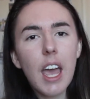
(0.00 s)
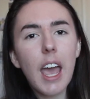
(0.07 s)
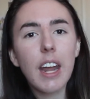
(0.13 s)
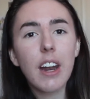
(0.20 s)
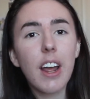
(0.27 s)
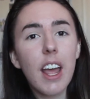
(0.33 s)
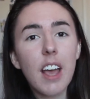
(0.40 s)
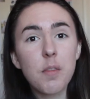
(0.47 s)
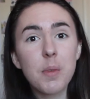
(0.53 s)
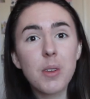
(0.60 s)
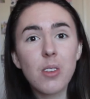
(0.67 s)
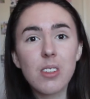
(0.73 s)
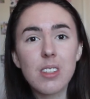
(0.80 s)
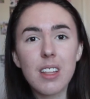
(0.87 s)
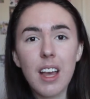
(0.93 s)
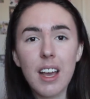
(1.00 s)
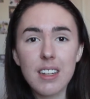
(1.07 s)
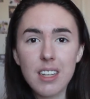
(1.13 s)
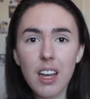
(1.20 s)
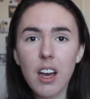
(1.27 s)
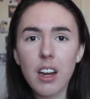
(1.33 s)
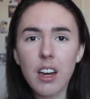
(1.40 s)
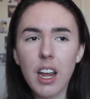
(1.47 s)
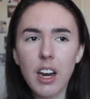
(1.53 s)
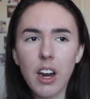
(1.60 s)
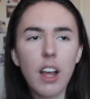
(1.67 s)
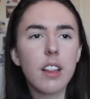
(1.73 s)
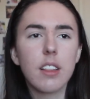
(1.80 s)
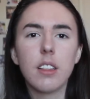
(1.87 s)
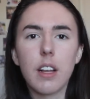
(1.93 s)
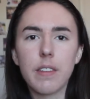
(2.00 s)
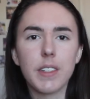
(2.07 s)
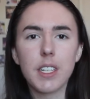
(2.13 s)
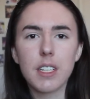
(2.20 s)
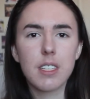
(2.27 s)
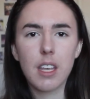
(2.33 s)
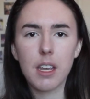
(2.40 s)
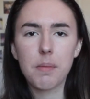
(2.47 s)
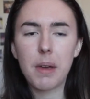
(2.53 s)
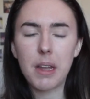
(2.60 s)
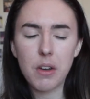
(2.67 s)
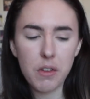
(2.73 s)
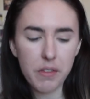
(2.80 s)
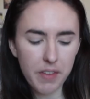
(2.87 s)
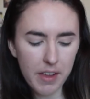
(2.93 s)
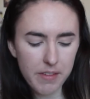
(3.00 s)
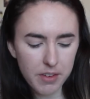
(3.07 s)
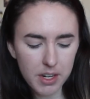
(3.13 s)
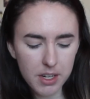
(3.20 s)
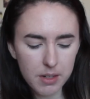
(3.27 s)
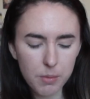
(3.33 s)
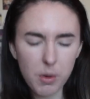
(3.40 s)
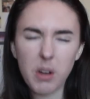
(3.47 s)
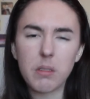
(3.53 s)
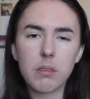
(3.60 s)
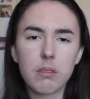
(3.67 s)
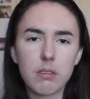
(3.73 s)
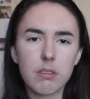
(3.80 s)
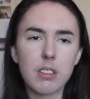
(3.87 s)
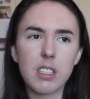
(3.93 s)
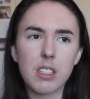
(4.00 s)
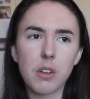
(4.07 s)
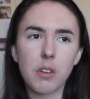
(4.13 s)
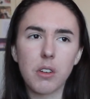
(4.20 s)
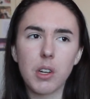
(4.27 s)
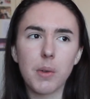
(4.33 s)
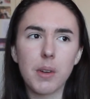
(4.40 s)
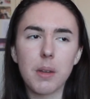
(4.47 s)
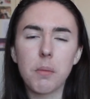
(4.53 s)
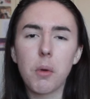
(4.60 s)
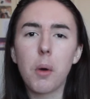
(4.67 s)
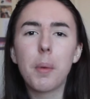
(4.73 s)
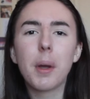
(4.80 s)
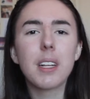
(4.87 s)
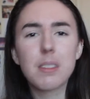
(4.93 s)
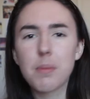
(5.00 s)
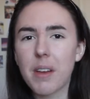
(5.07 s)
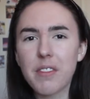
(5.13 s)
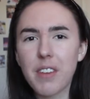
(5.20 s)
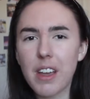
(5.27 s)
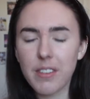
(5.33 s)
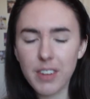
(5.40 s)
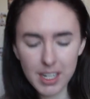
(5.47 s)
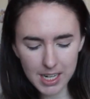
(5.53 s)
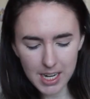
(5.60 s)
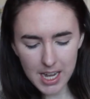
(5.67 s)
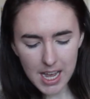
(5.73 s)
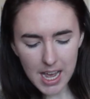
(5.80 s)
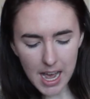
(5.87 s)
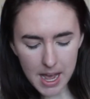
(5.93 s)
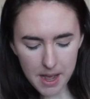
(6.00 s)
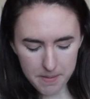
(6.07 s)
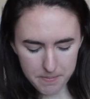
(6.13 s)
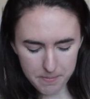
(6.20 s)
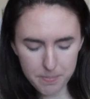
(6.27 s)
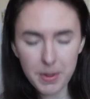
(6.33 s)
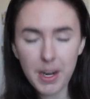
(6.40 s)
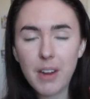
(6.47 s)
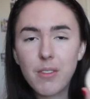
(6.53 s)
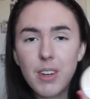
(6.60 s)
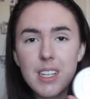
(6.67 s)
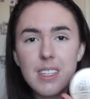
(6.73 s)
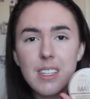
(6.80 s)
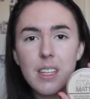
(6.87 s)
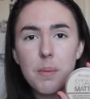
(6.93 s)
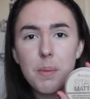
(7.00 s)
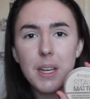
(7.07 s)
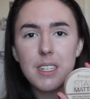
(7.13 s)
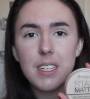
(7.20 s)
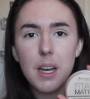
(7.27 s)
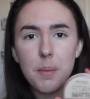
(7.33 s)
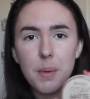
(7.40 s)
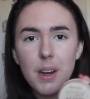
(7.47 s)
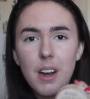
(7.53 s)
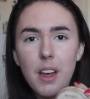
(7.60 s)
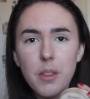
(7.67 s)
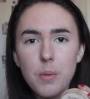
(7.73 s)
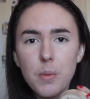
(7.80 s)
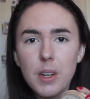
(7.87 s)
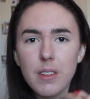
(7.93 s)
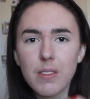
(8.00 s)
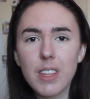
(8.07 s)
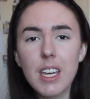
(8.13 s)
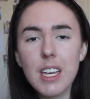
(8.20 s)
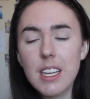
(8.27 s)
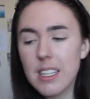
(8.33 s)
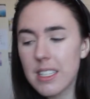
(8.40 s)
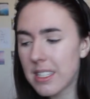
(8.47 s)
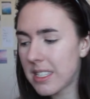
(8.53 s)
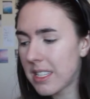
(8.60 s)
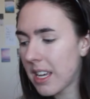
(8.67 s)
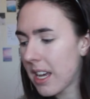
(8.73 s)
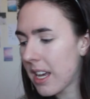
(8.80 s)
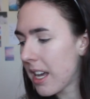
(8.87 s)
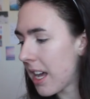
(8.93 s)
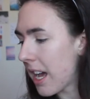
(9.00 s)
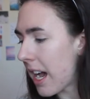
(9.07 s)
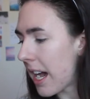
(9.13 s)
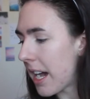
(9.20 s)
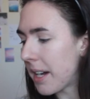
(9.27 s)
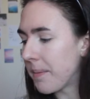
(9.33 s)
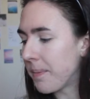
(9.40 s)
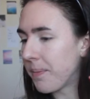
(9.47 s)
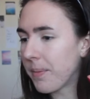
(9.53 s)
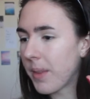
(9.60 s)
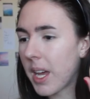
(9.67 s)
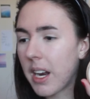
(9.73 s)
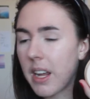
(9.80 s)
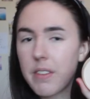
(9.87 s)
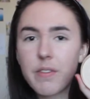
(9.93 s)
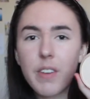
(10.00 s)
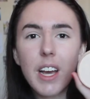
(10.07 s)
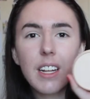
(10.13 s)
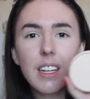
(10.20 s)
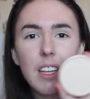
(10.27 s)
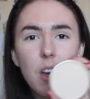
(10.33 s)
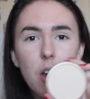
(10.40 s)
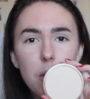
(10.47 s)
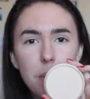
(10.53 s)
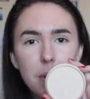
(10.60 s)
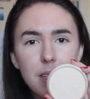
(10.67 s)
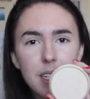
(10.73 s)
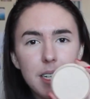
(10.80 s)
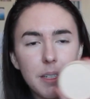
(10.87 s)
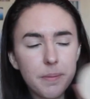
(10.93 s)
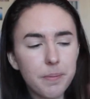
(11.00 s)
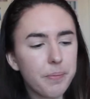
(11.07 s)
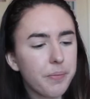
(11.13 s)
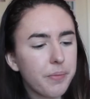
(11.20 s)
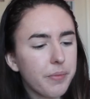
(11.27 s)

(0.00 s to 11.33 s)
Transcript: and I have been using that a ton and I love it. It's like my new favourite. Well, it's not new anymore, but it's my favourite. But I recently picked up another one of these, and I finally opened it,